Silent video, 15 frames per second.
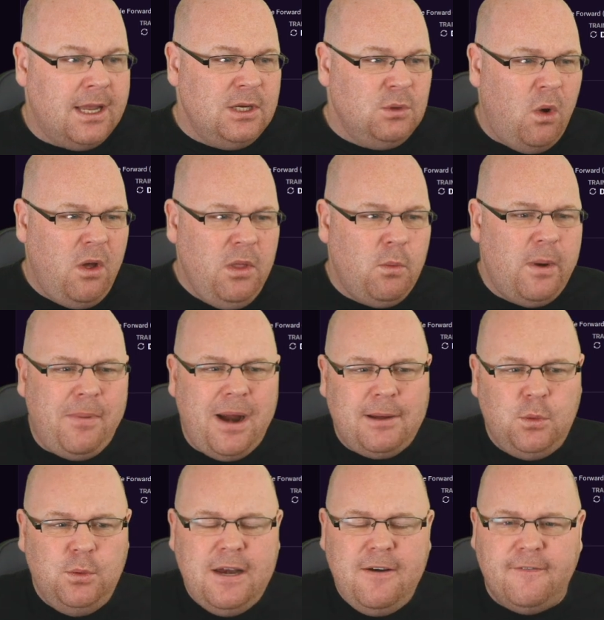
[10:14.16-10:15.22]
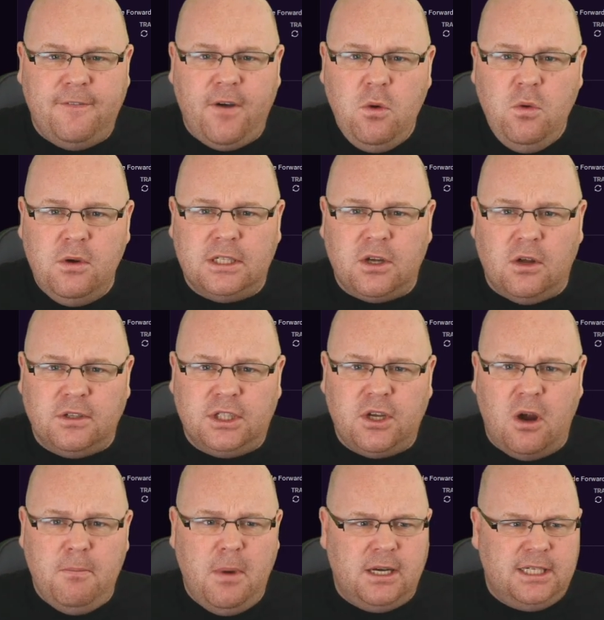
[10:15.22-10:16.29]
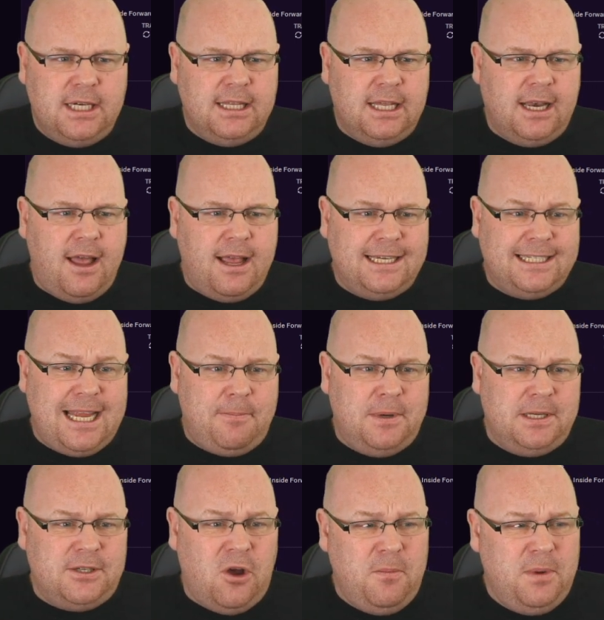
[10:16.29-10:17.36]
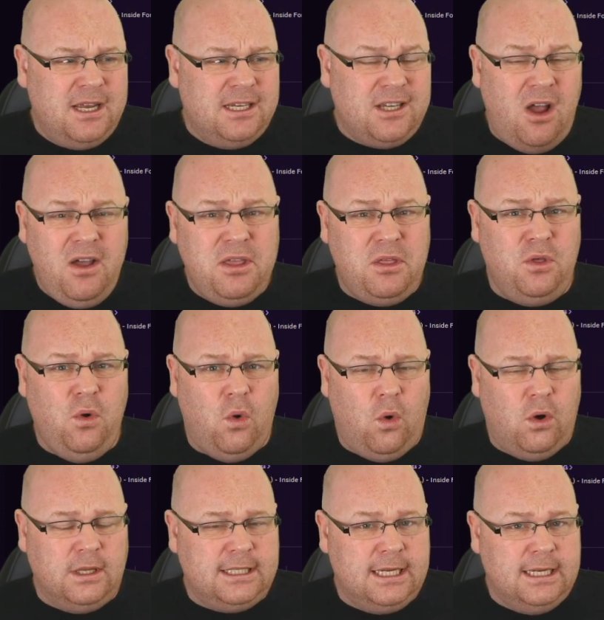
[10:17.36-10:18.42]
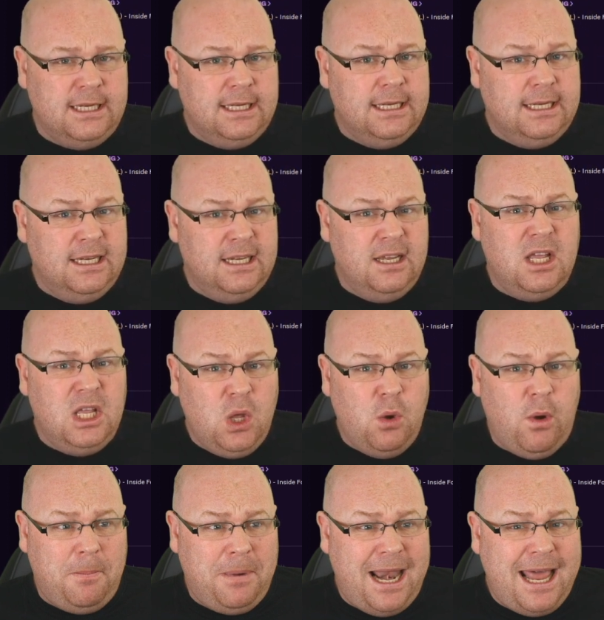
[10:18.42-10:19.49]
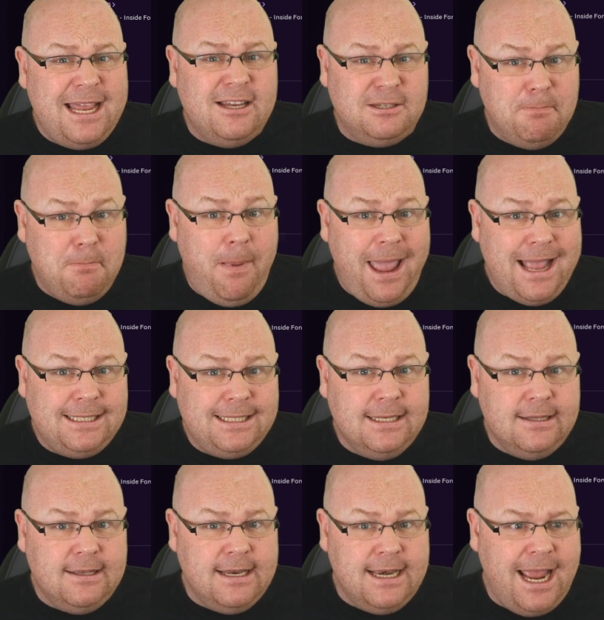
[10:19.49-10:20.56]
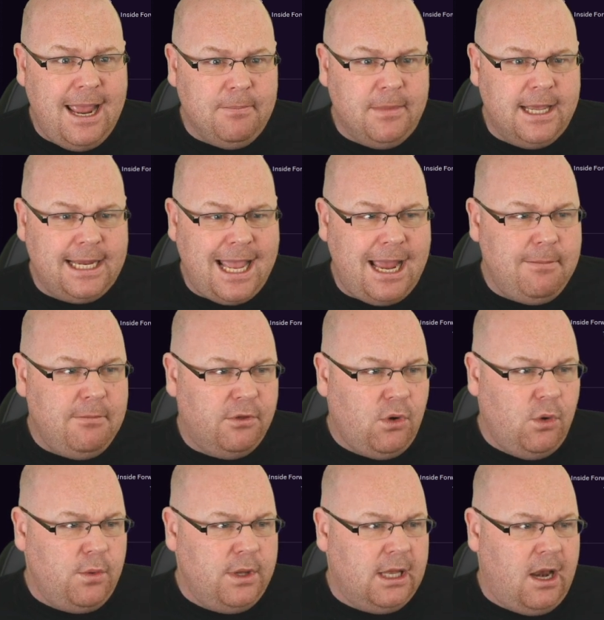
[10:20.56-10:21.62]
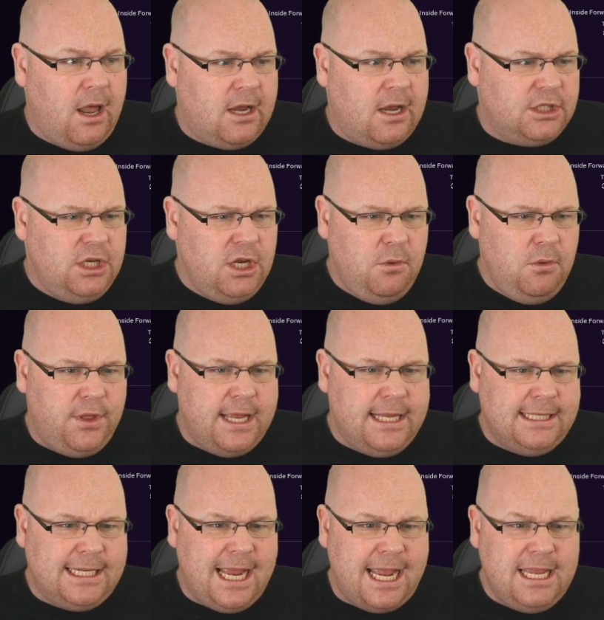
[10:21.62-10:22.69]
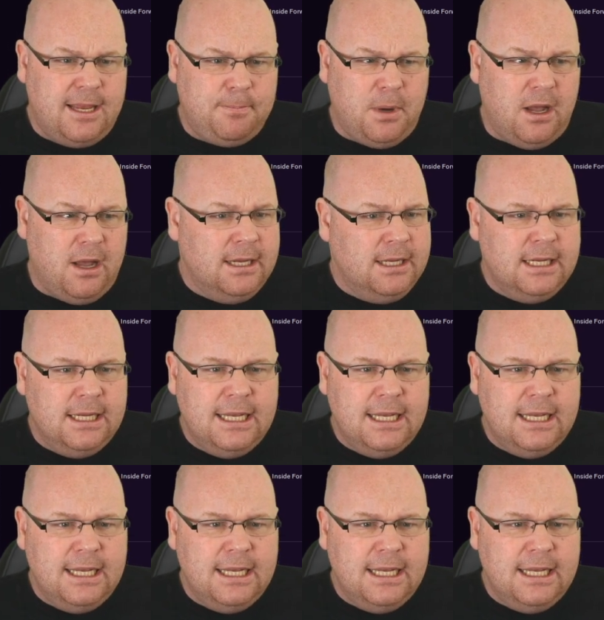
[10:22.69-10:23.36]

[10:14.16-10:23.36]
He's one that perhaps we didn't focus on so much in the last episode, because I thought there were players better than him that came through in the last youth intake, but